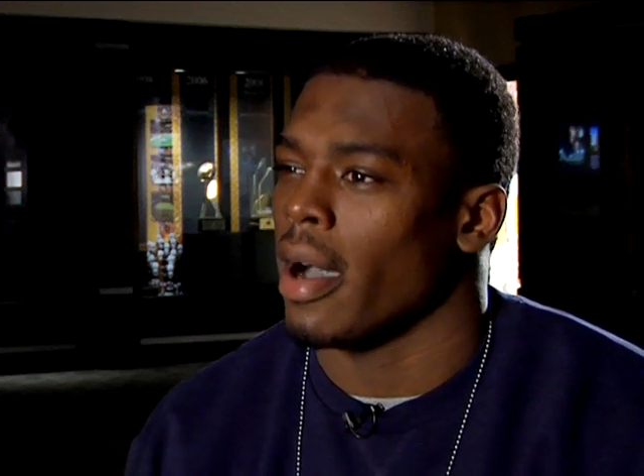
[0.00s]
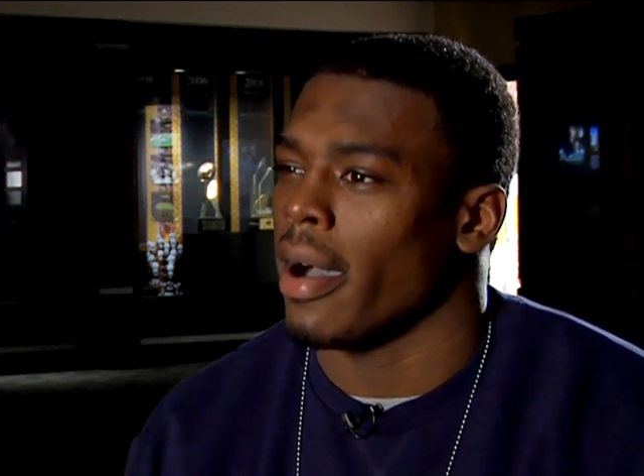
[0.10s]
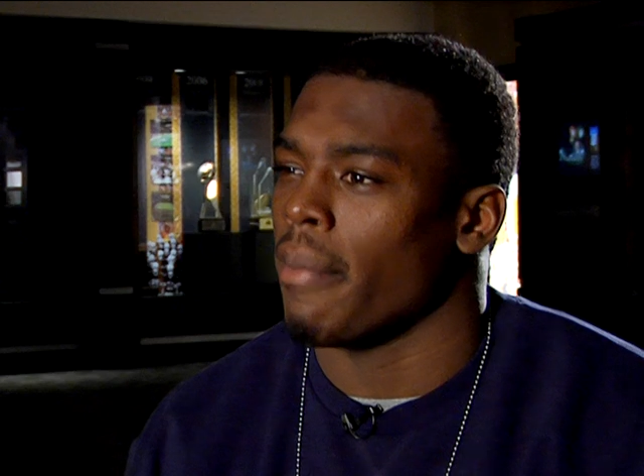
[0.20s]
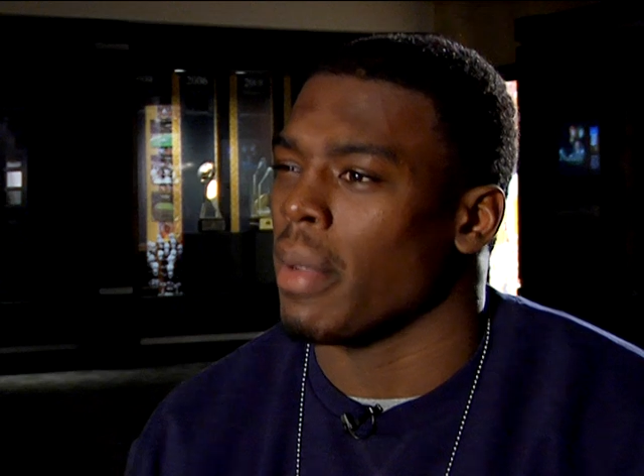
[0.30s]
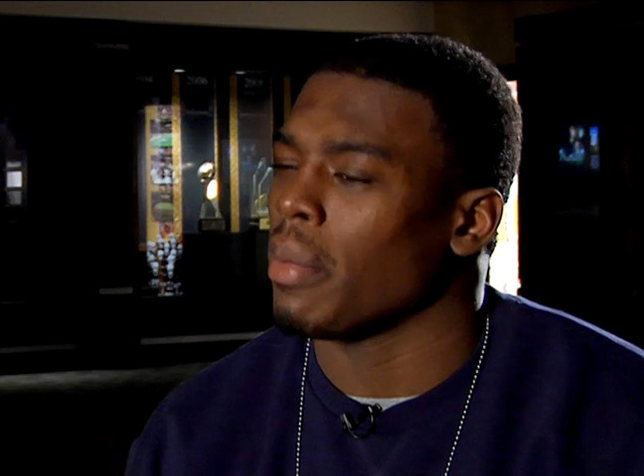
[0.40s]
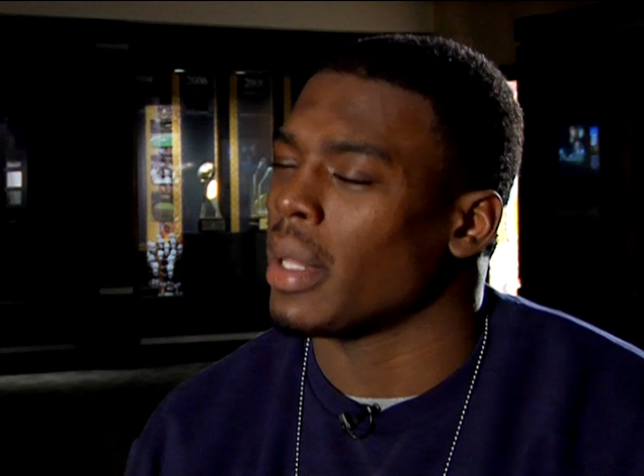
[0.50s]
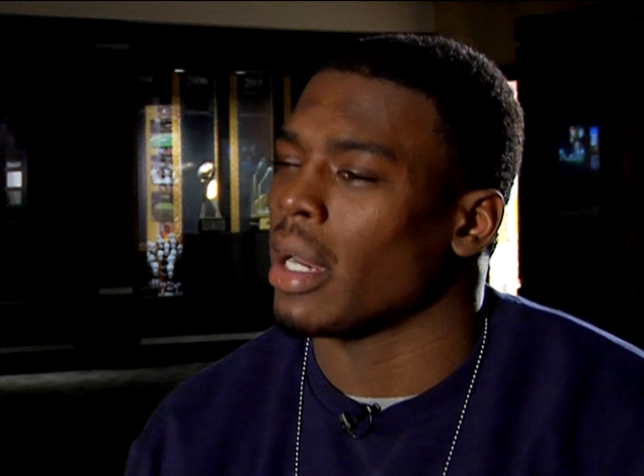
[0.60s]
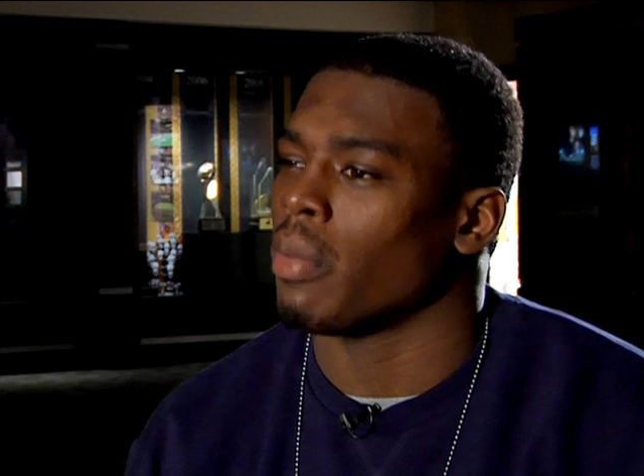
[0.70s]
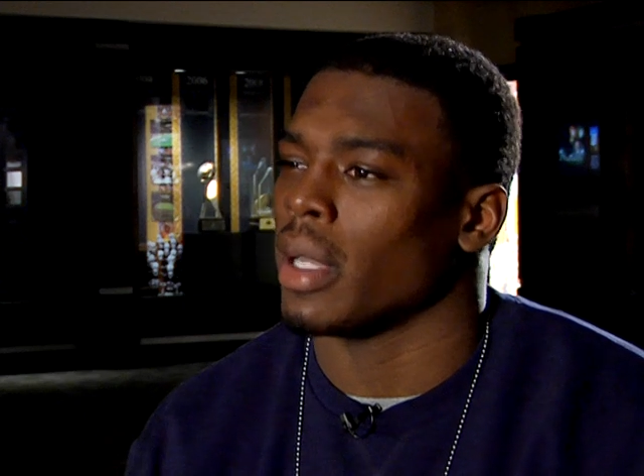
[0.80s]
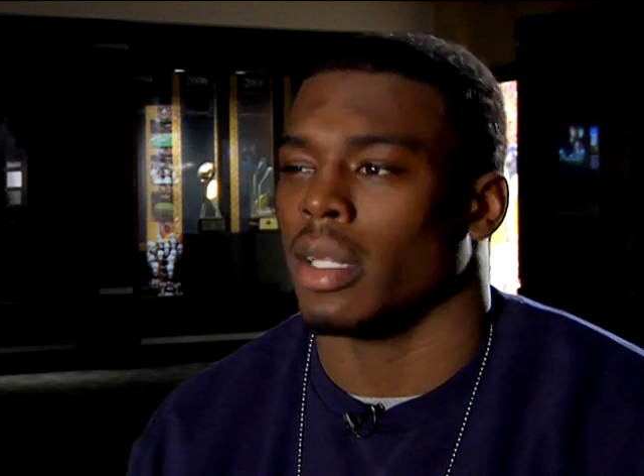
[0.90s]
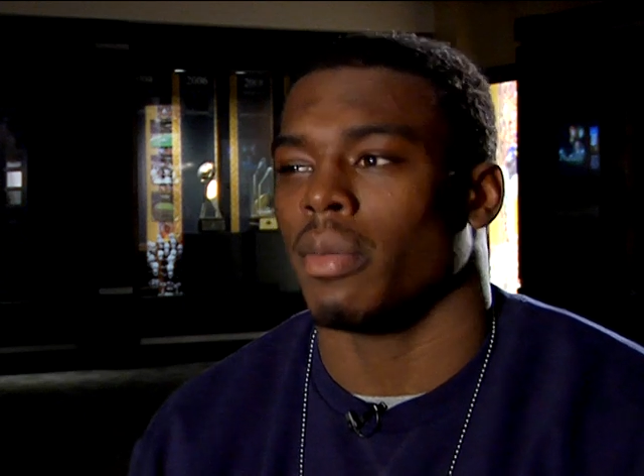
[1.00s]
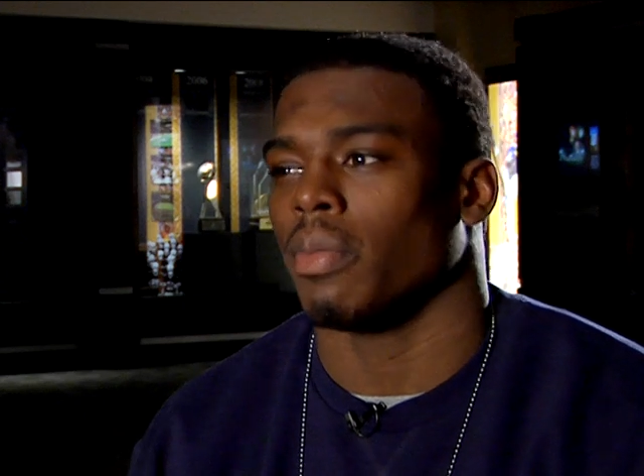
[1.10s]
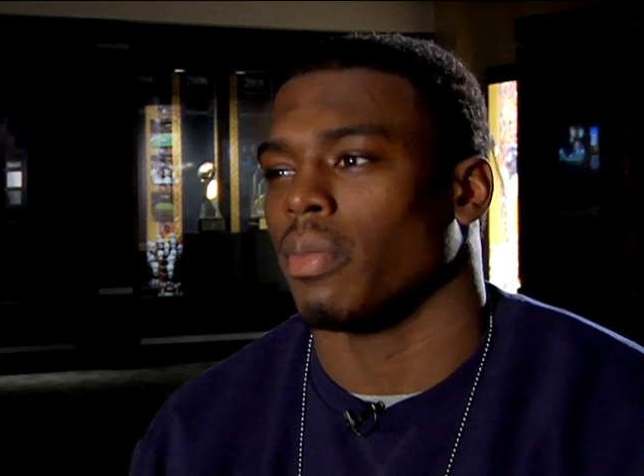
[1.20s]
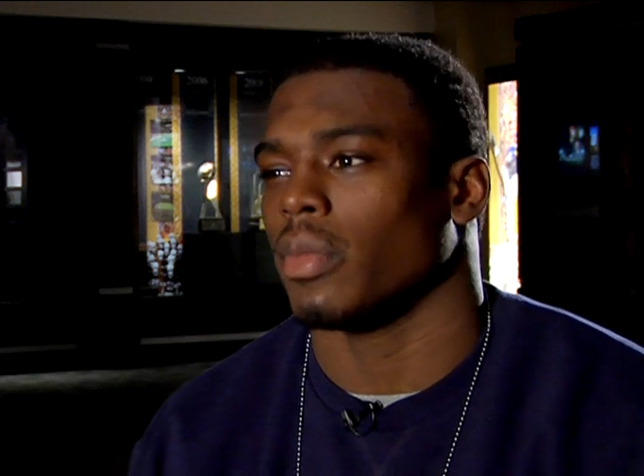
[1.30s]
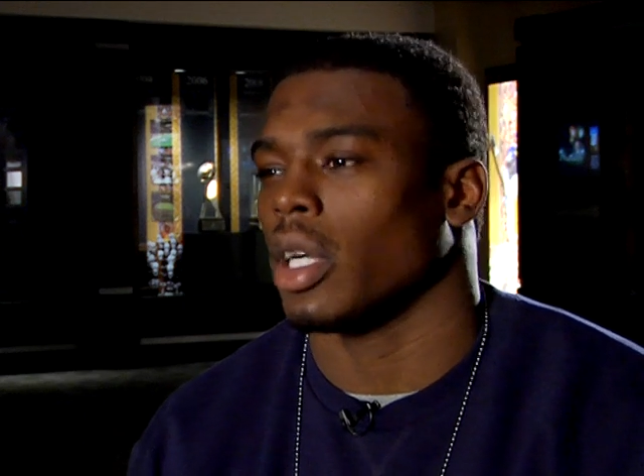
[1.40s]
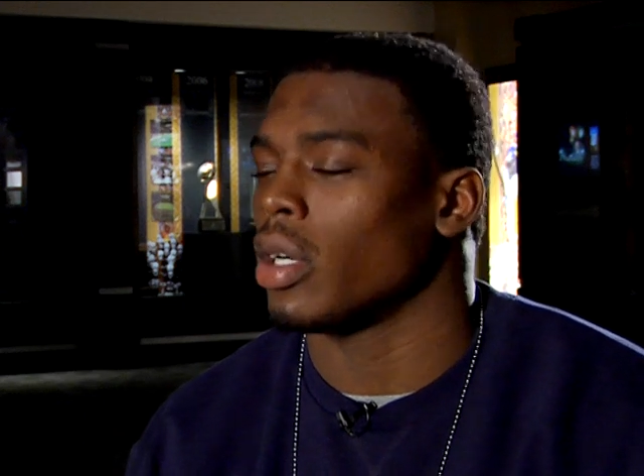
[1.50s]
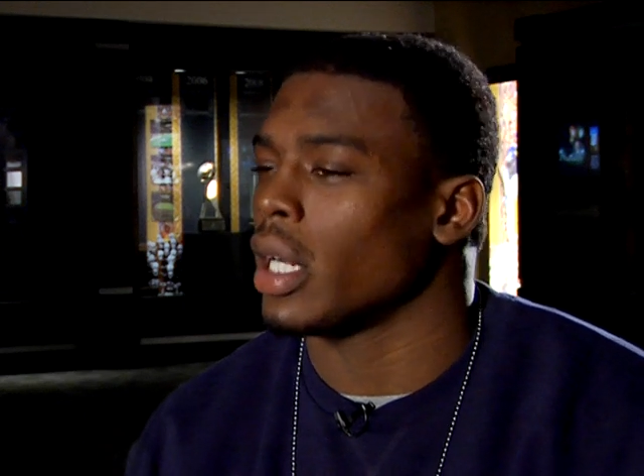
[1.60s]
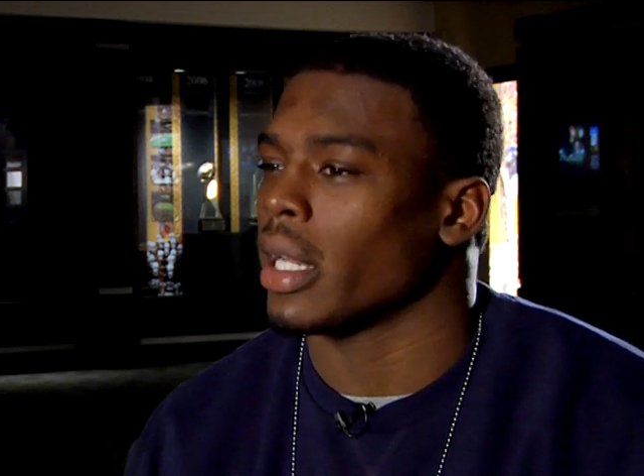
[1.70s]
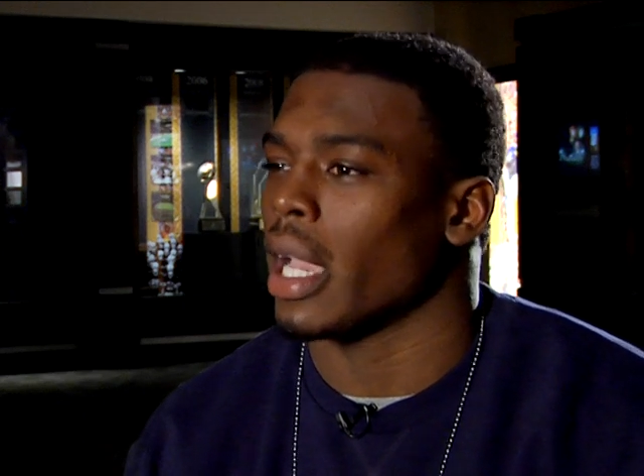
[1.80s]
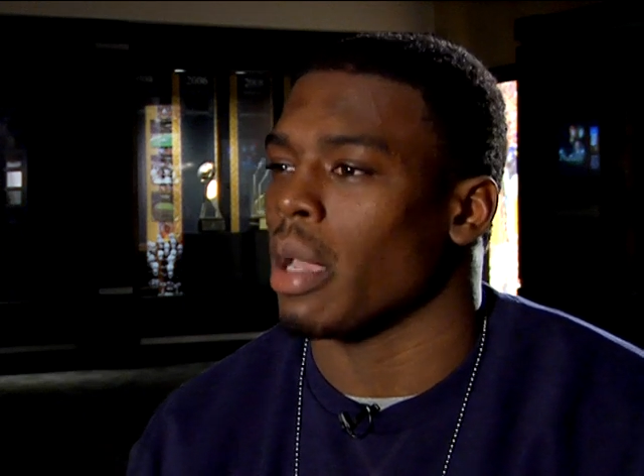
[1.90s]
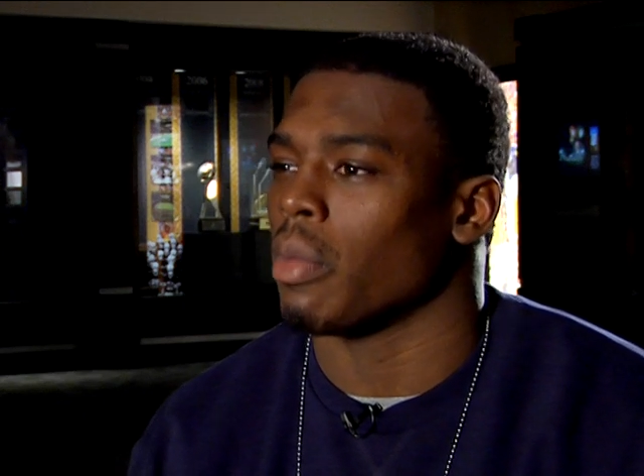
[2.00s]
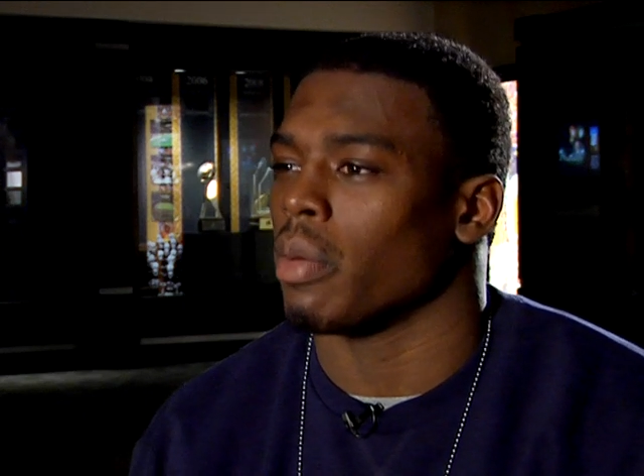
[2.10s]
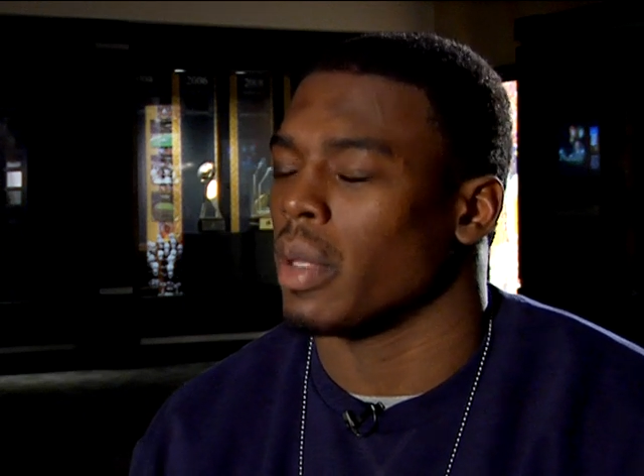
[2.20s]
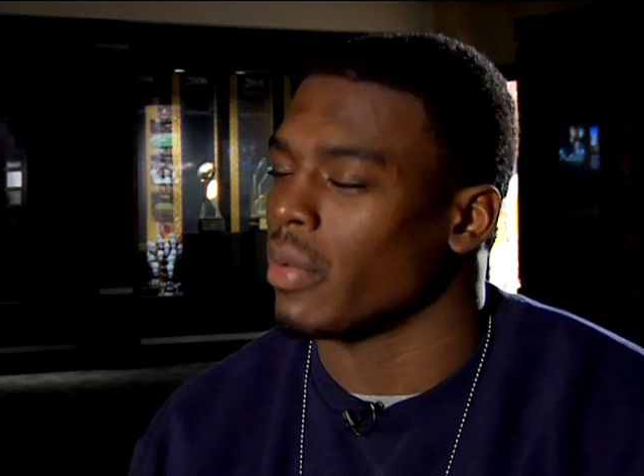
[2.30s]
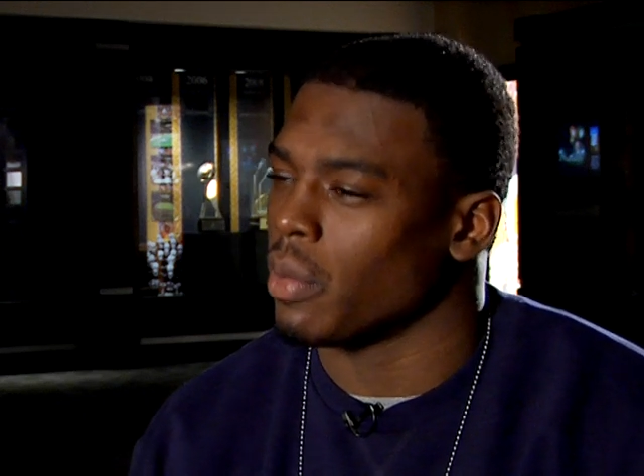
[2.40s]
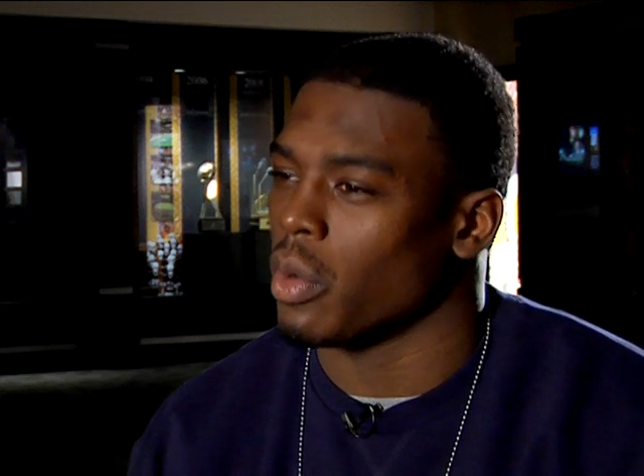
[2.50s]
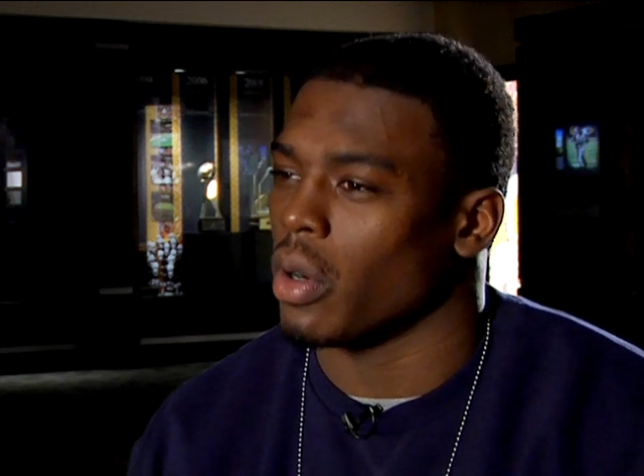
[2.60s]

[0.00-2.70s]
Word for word: uh, maybe that'll make them turn their game up even more.